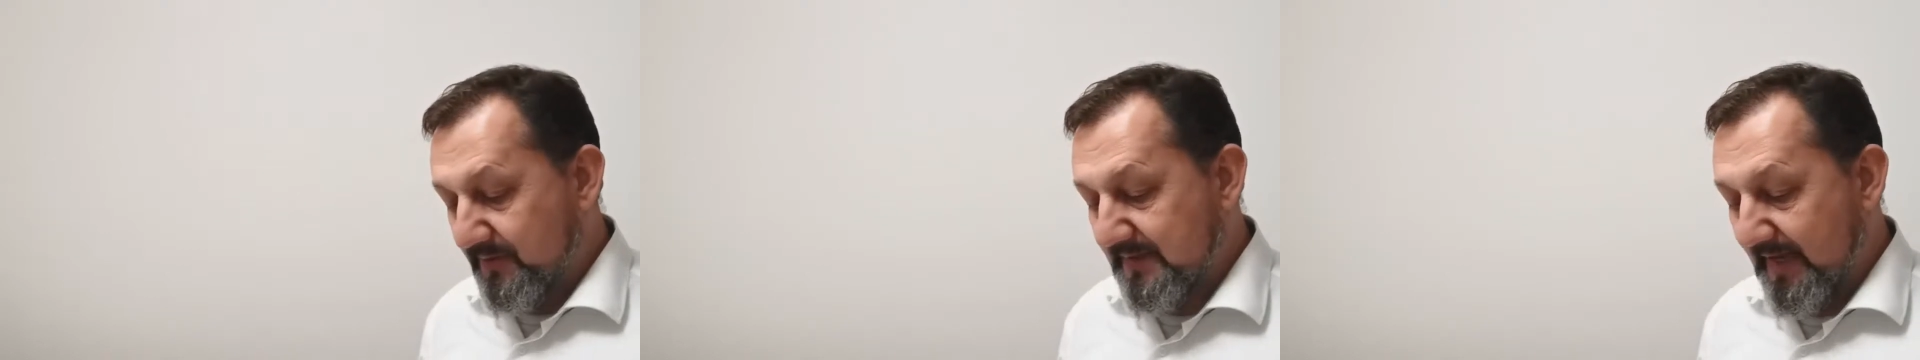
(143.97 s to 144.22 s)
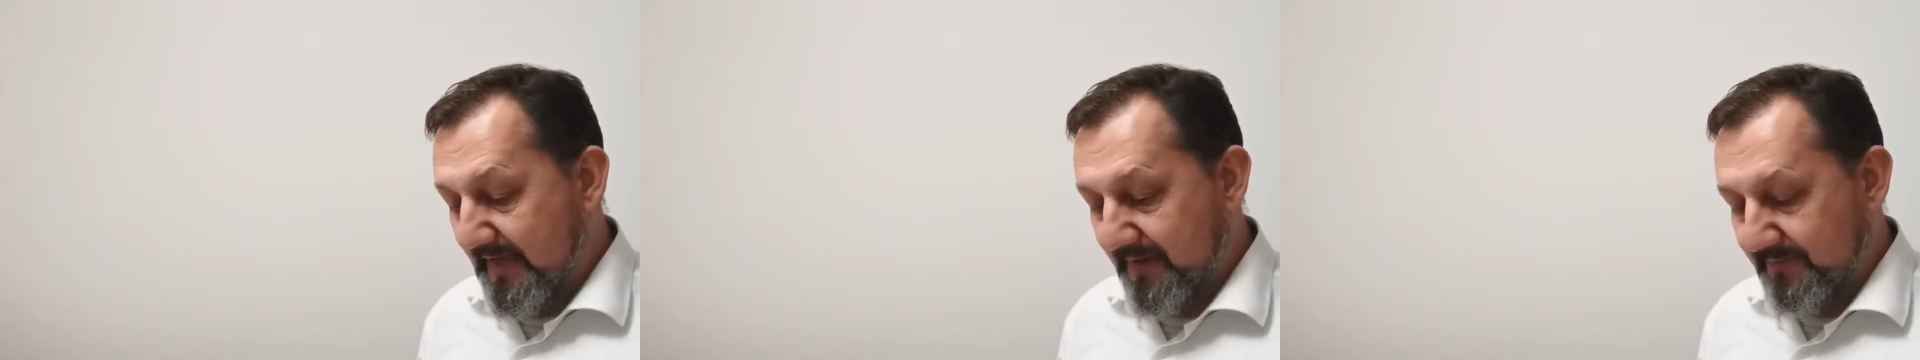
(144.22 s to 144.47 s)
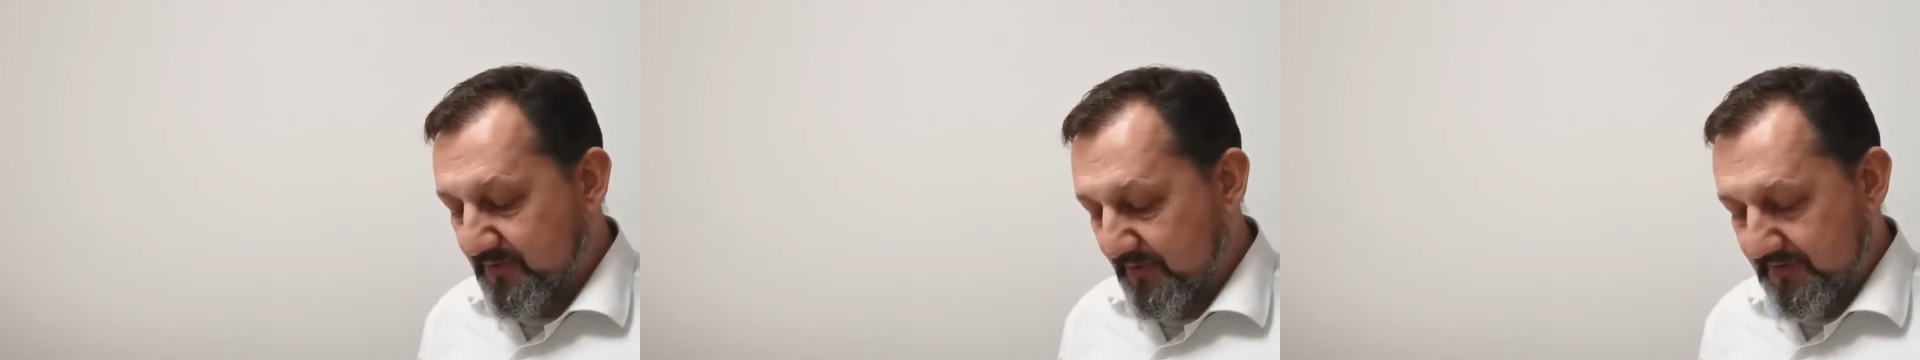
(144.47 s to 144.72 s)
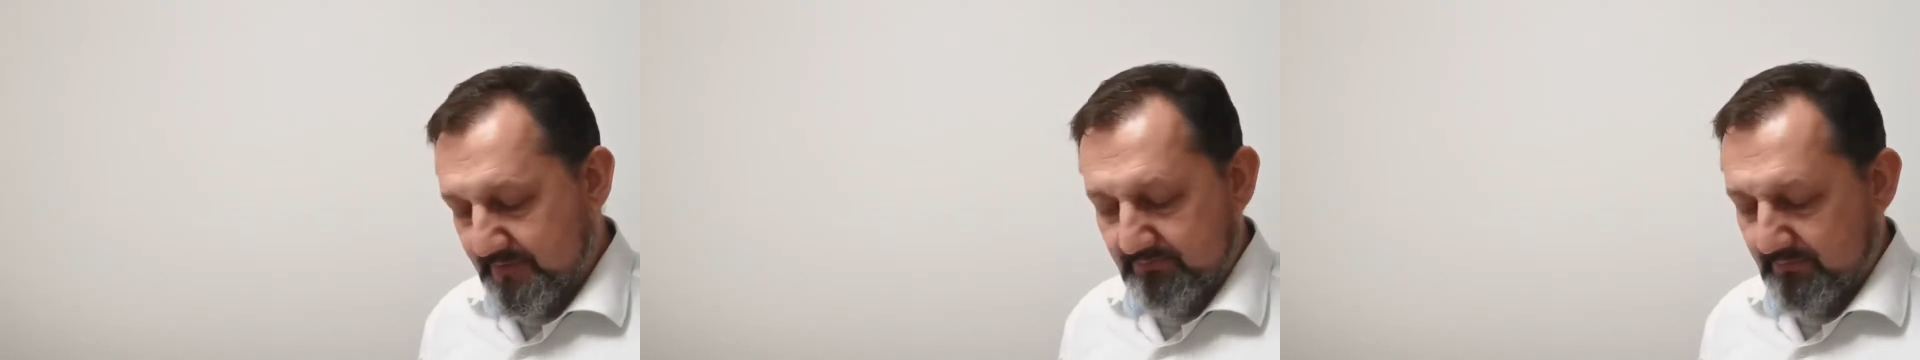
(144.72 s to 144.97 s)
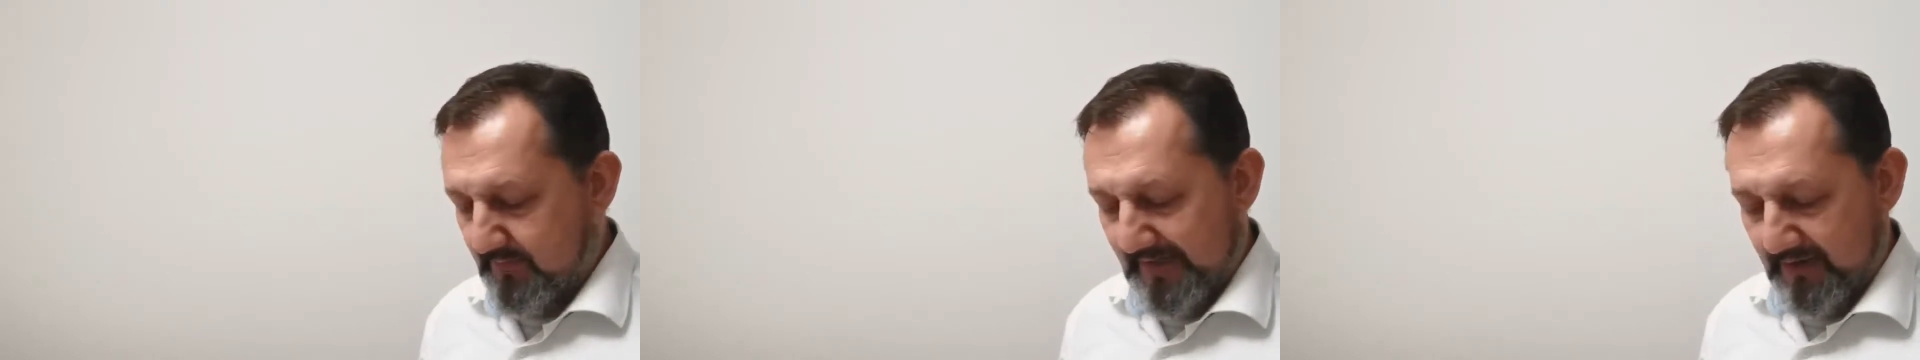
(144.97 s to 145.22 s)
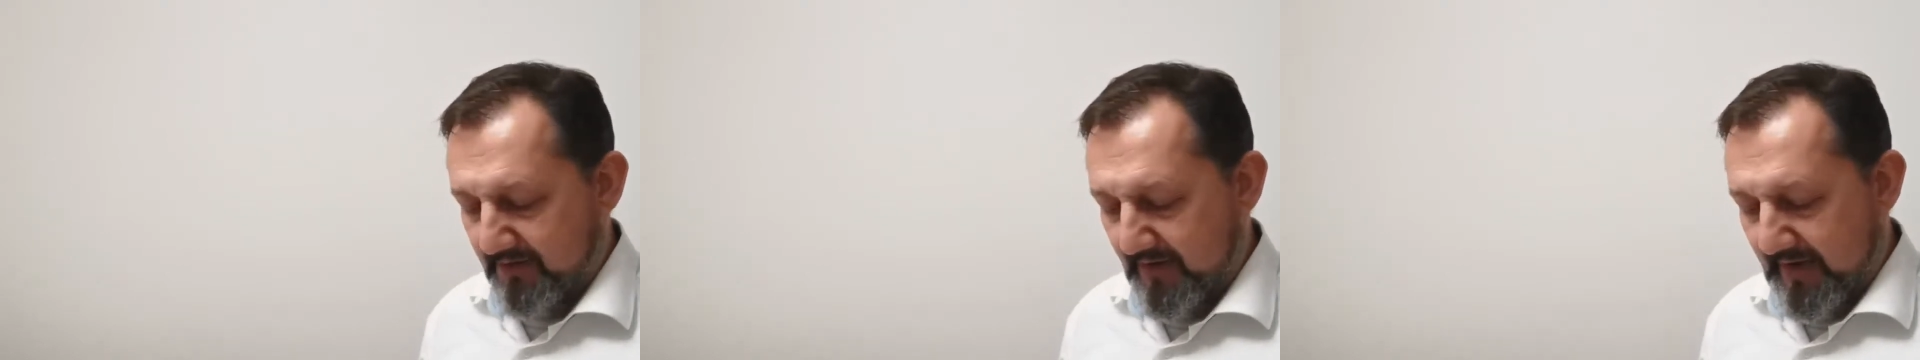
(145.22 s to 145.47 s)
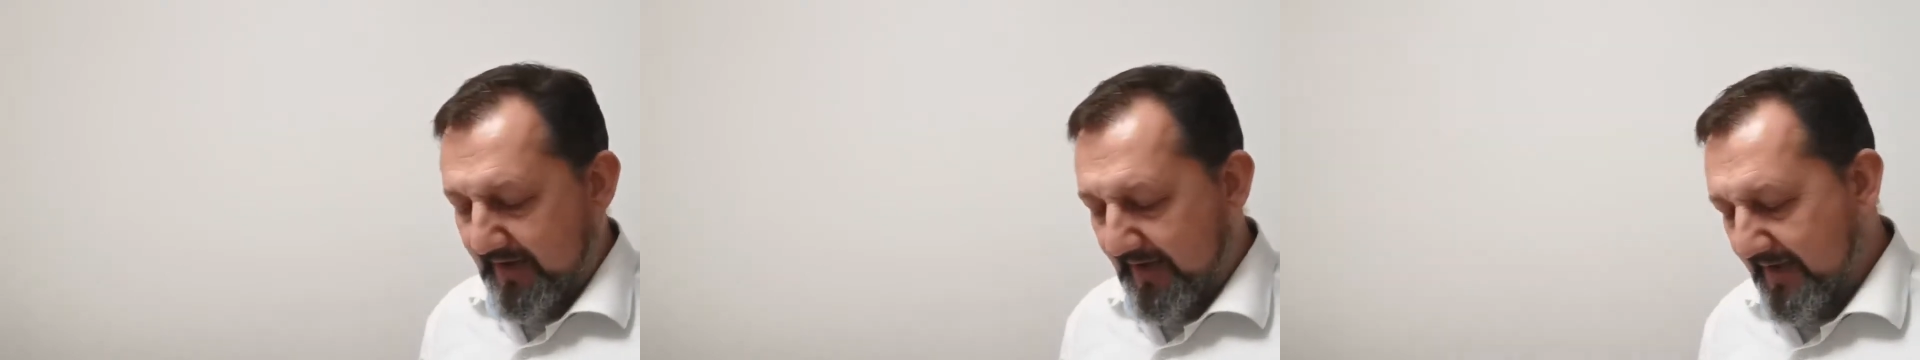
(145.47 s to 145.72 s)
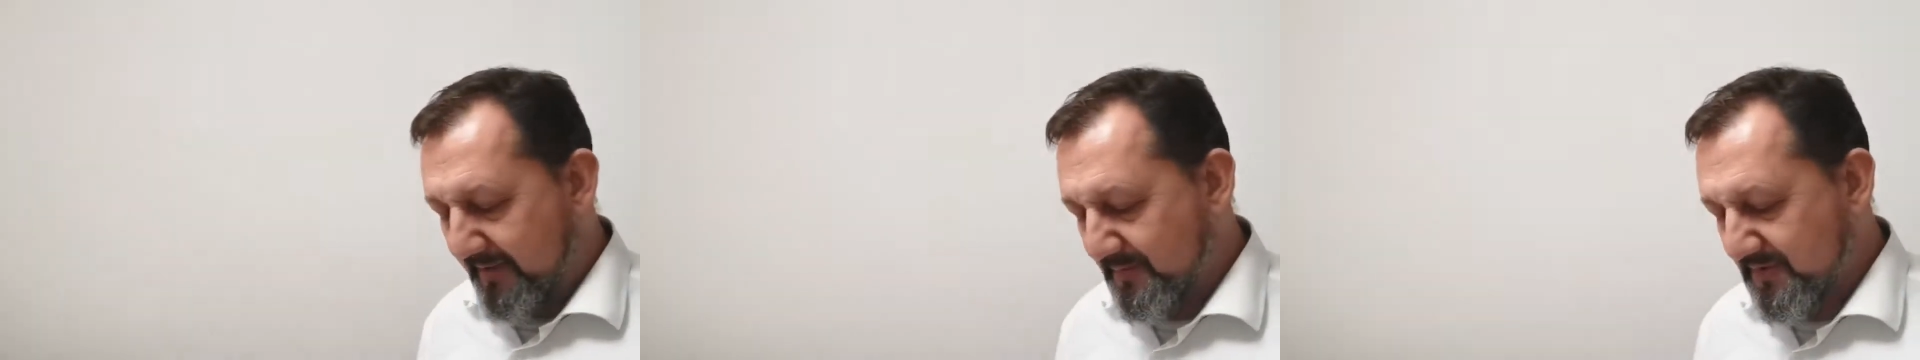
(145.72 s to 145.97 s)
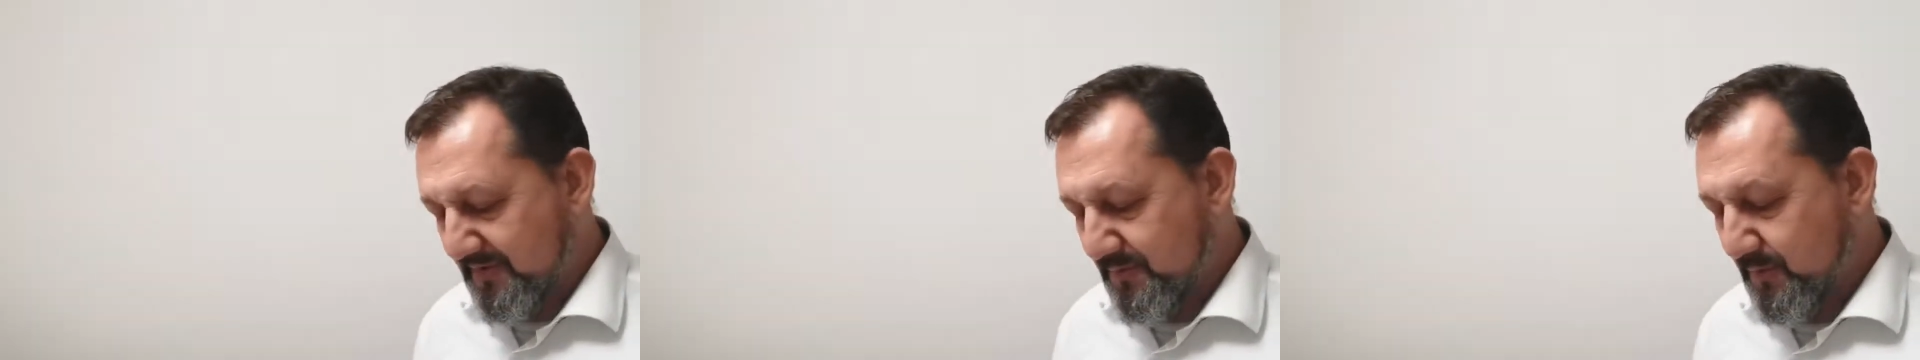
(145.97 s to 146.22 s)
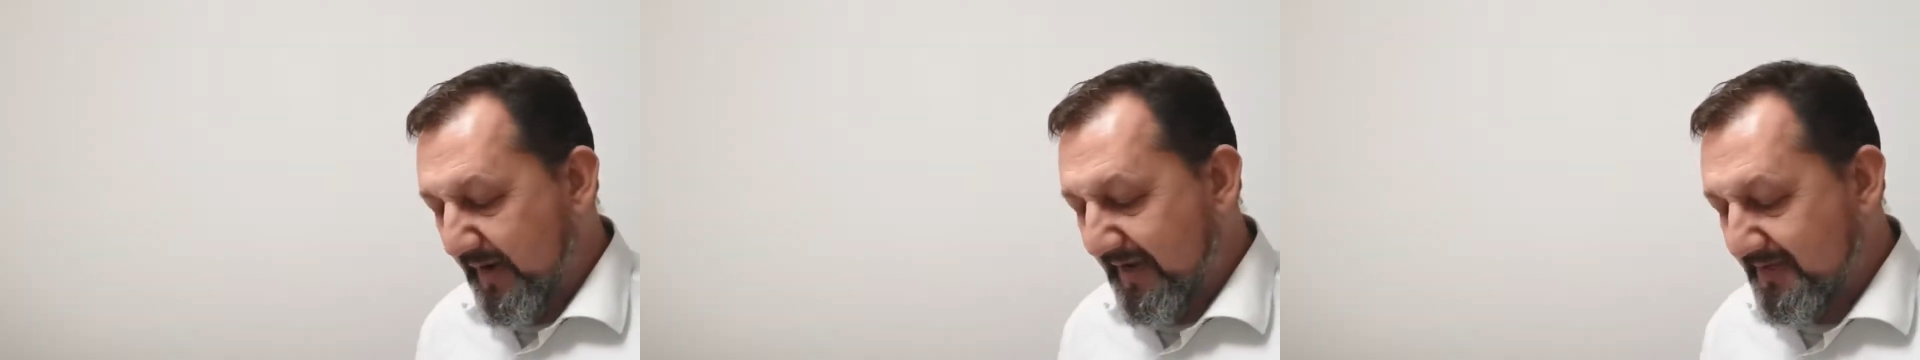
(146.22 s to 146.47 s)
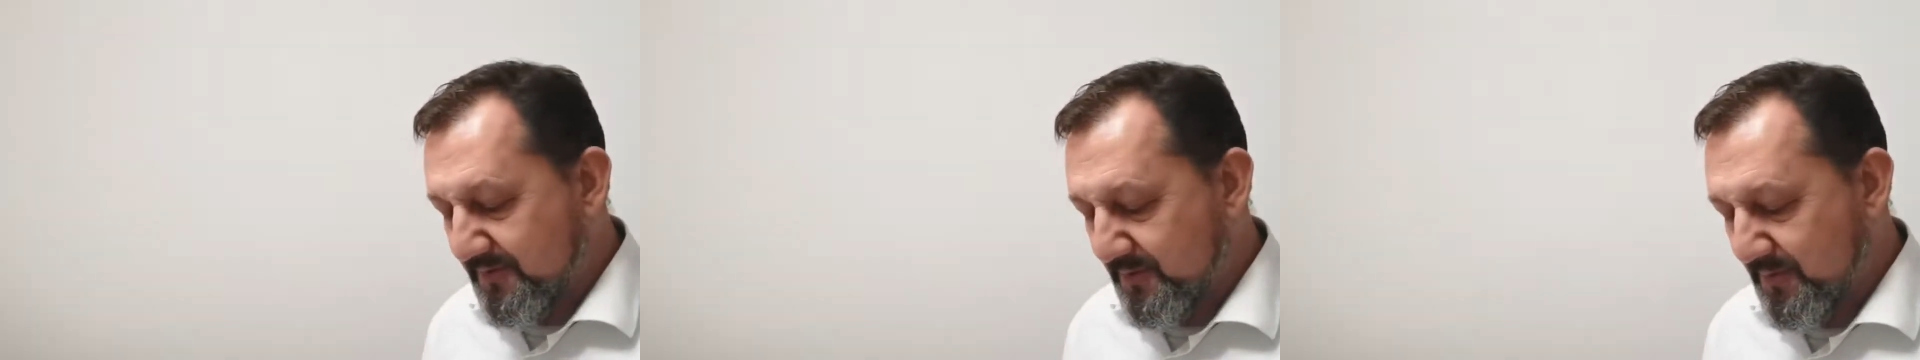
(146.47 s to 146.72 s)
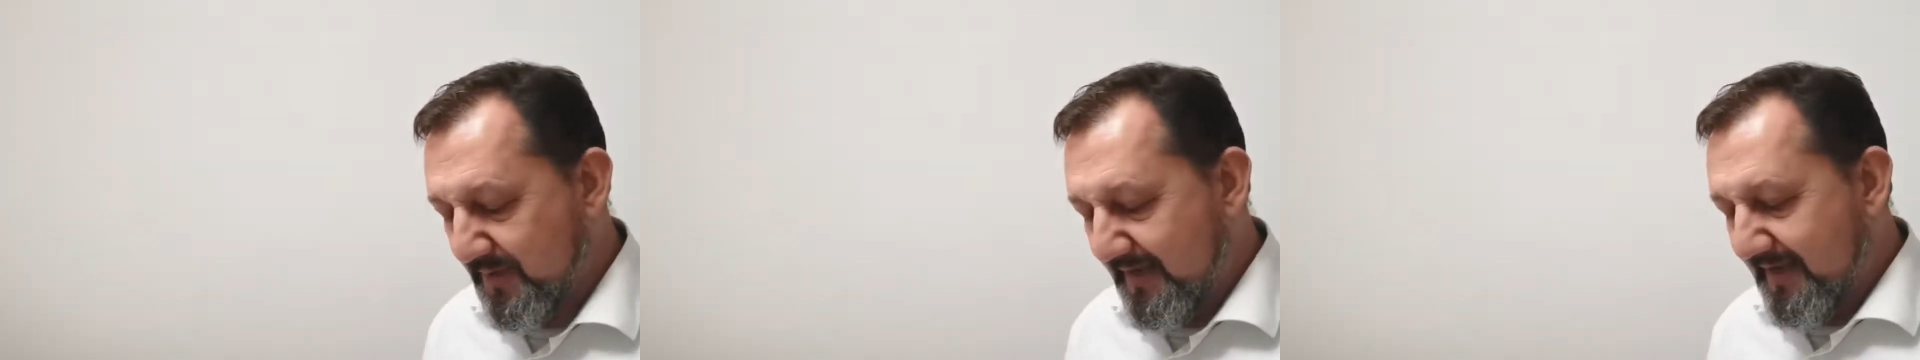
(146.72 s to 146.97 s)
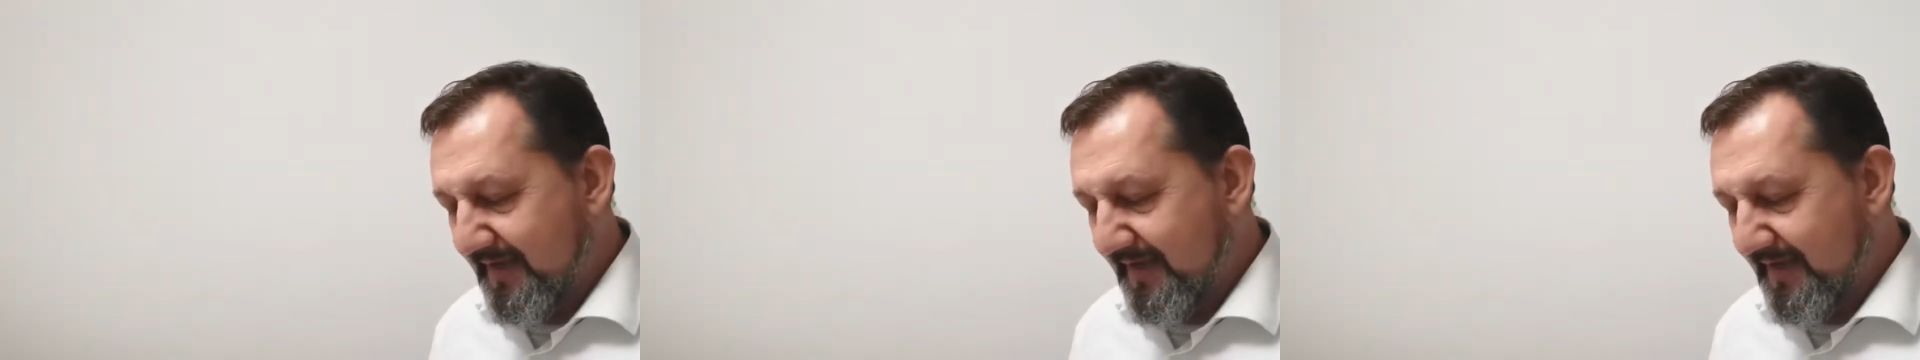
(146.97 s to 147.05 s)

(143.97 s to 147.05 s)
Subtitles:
I am just, you know, I am just way too